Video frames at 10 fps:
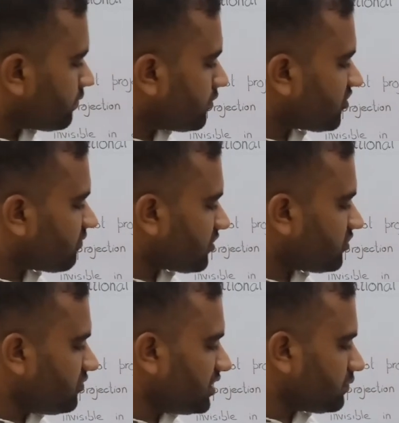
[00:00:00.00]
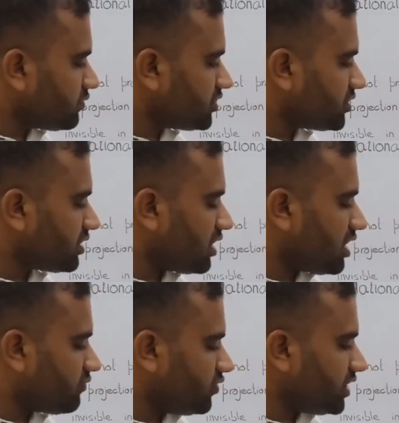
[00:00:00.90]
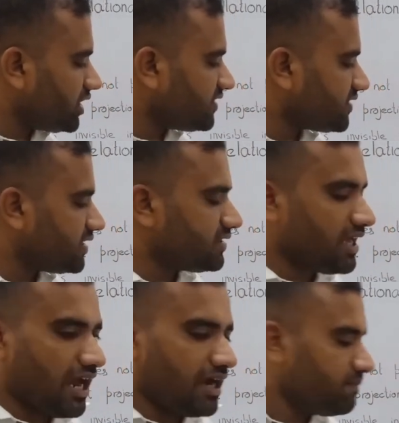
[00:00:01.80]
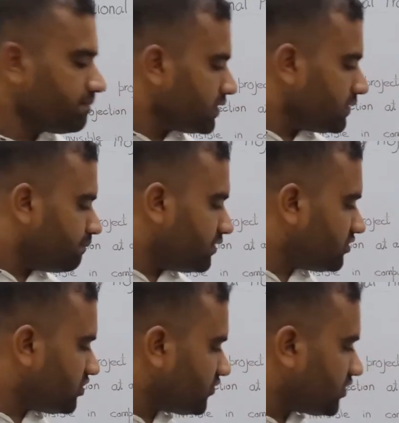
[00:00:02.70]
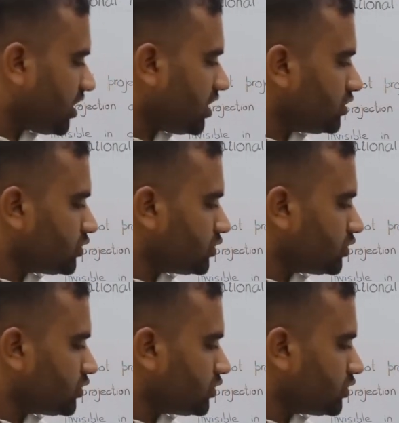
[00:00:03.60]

the specified position, and we can say that this is the